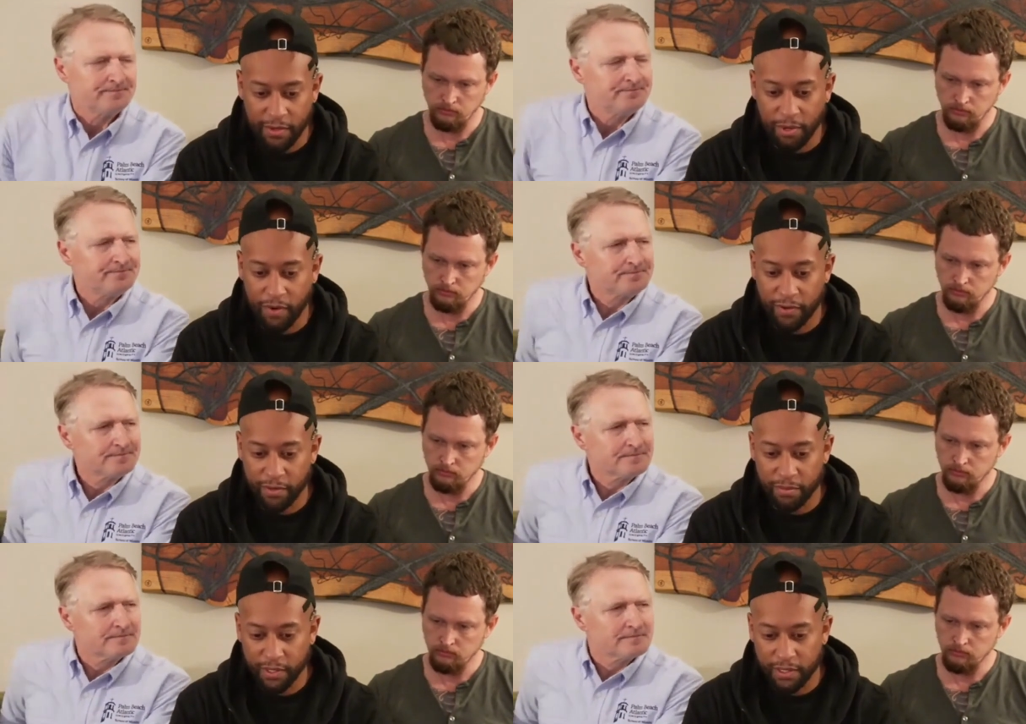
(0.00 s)
Speaker 1: you, Paul, for your
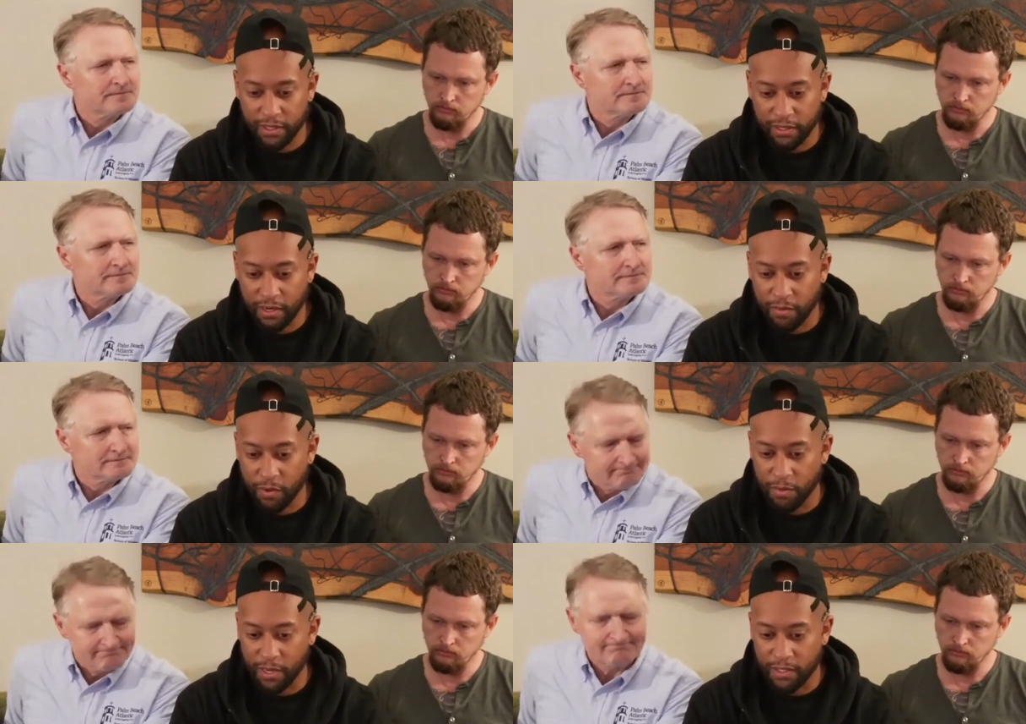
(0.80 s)
book. Says, God, a
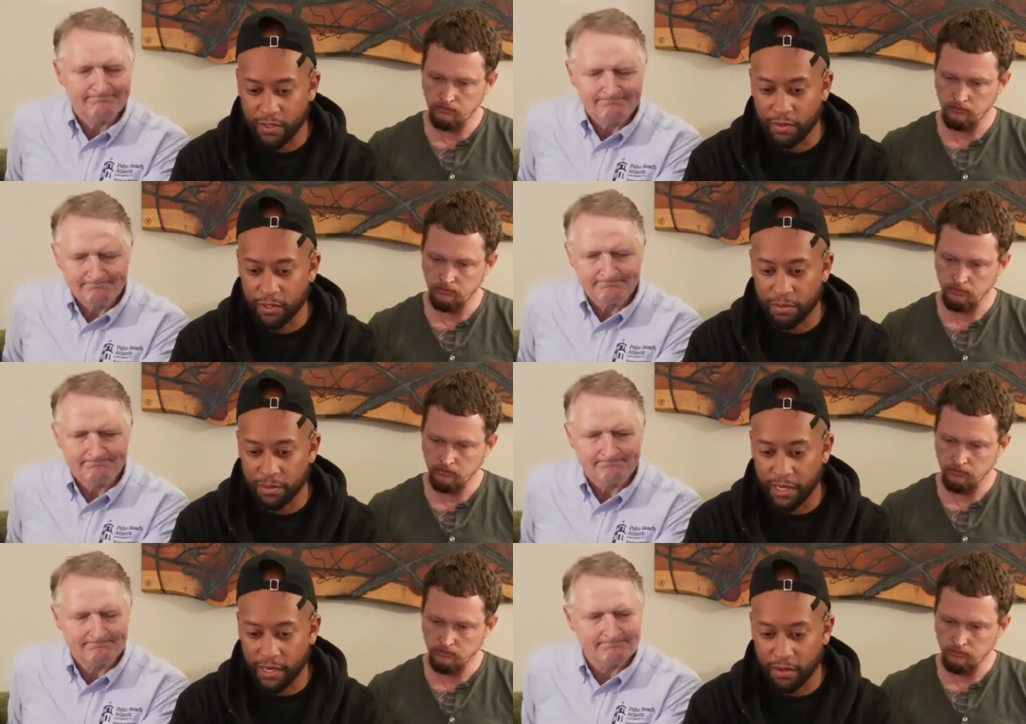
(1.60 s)
Moral Monster was a
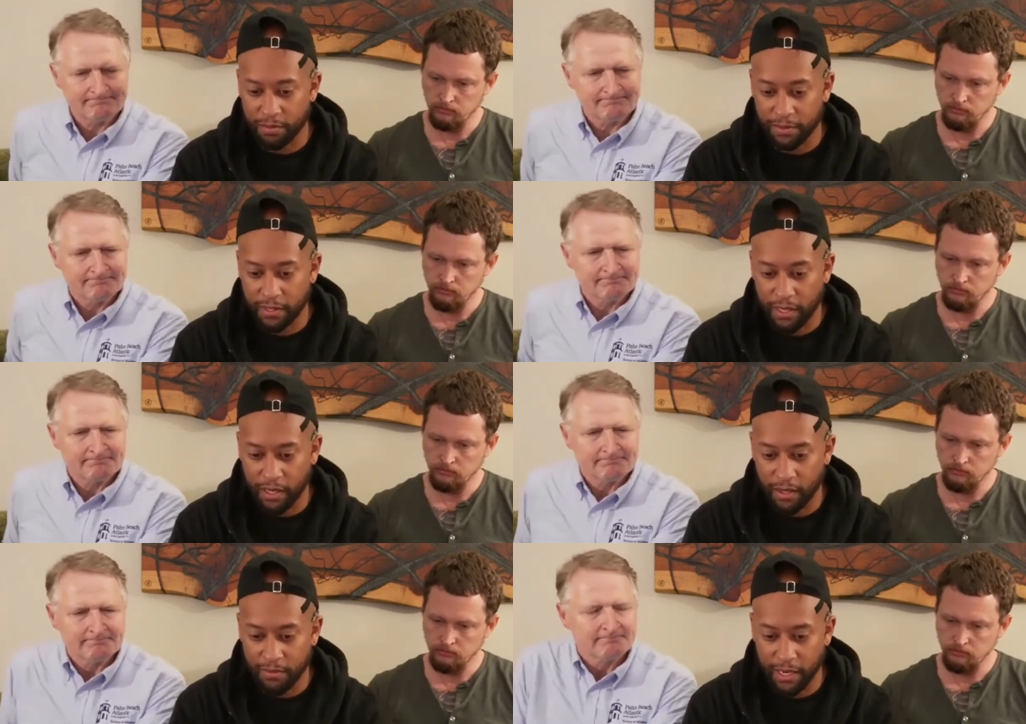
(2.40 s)
big help
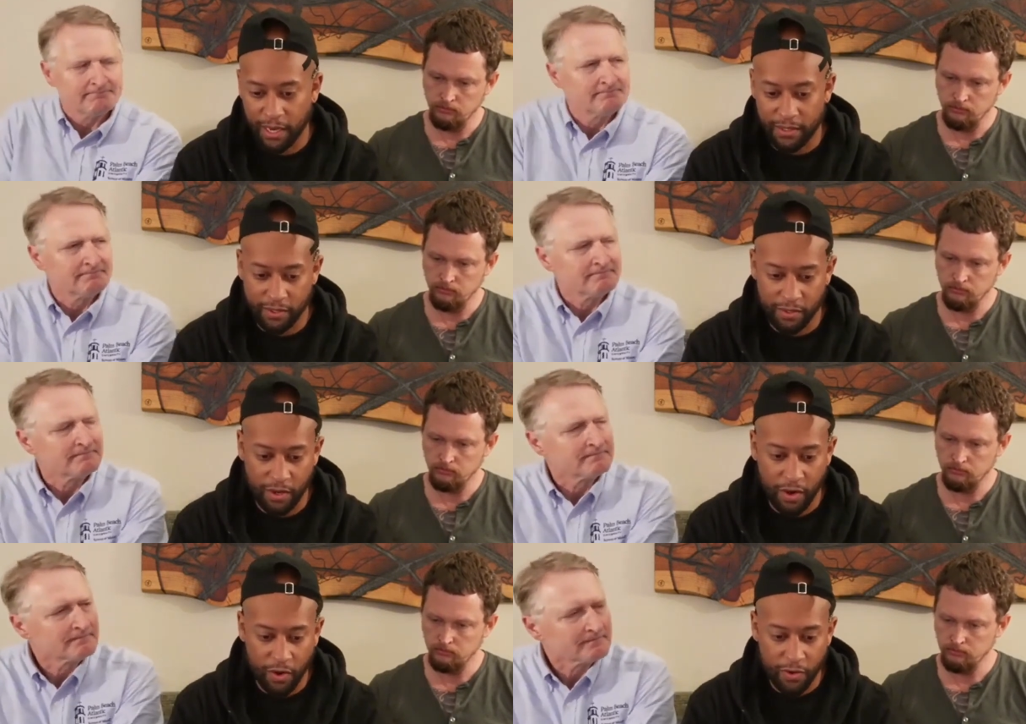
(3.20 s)
um, to answer the
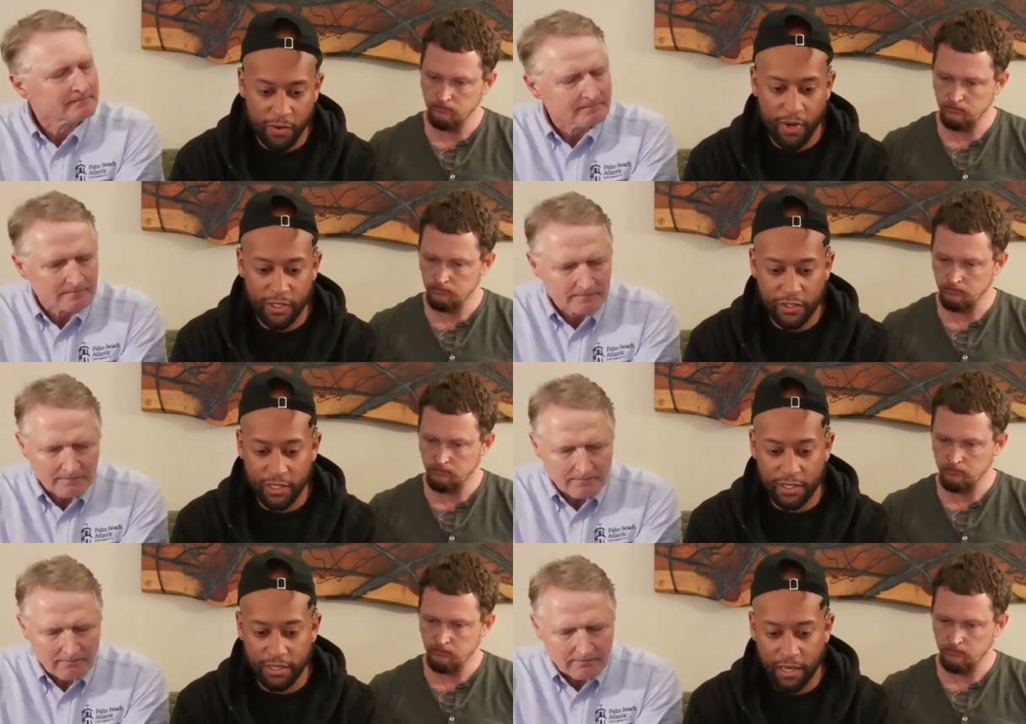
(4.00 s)
hard
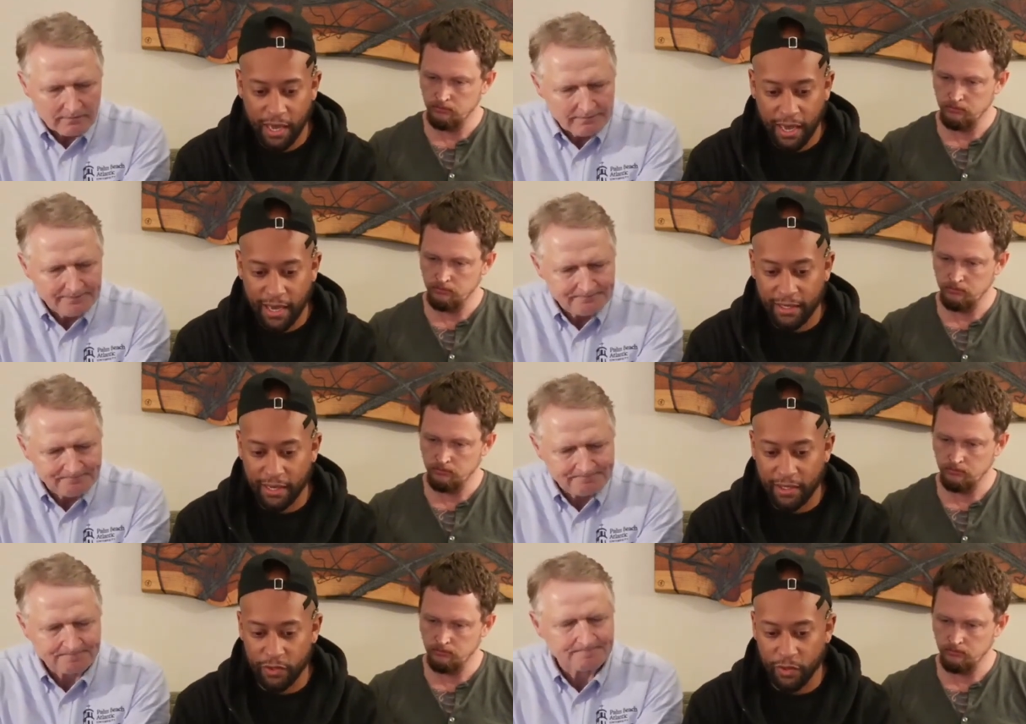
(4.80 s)
questions. And I
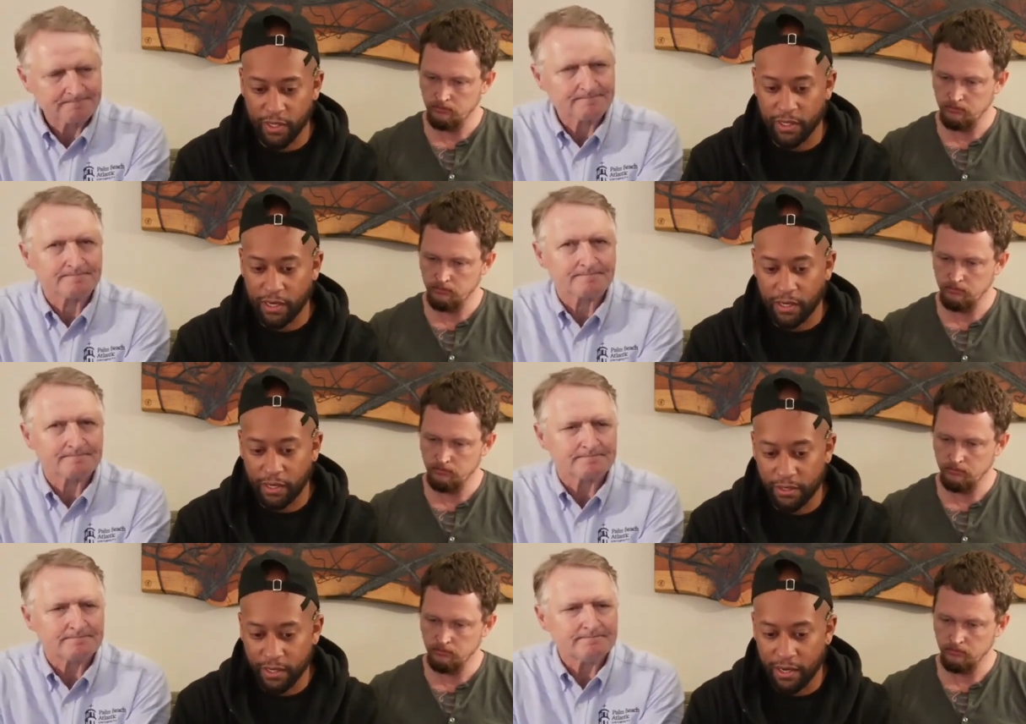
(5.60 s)
enjoyed
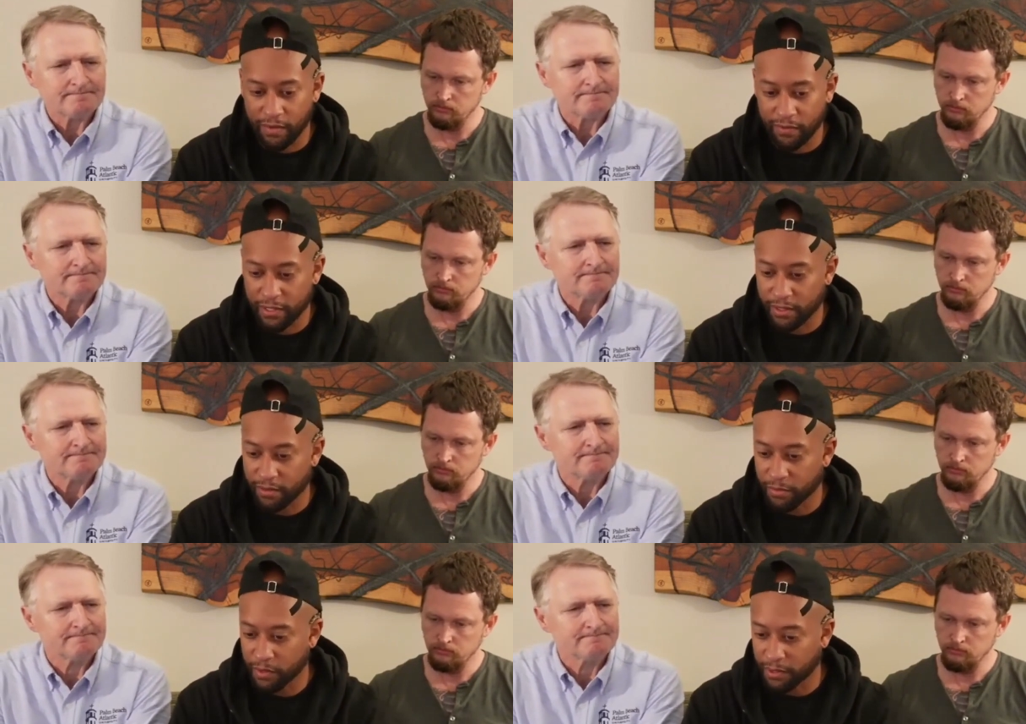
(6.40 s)
Is God a Vindictive
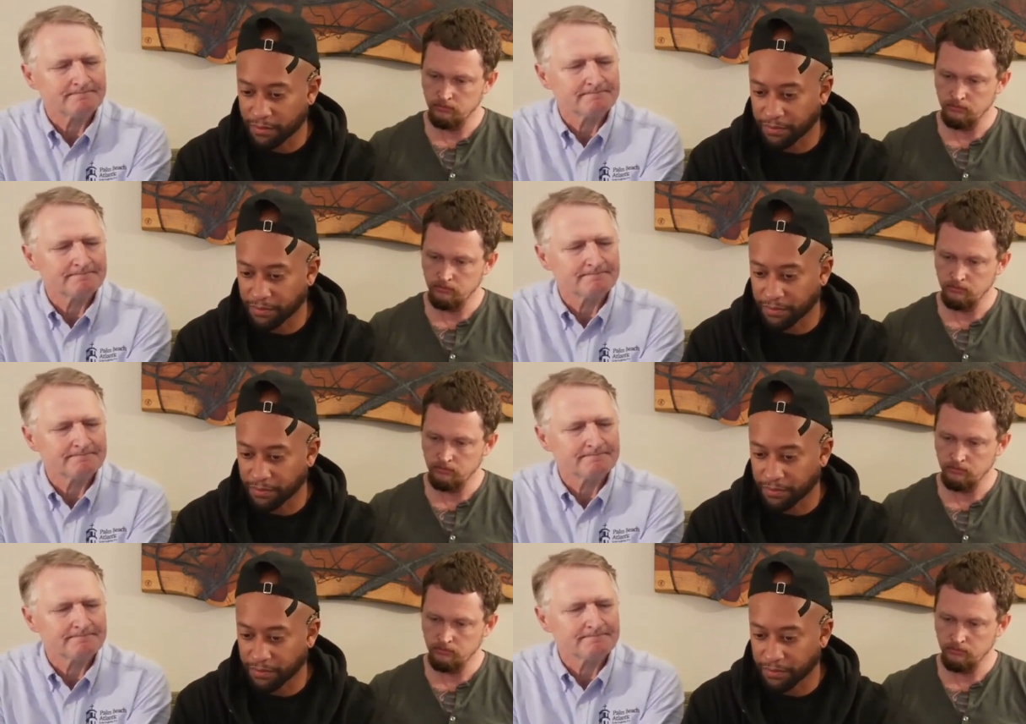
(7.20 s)
Bully?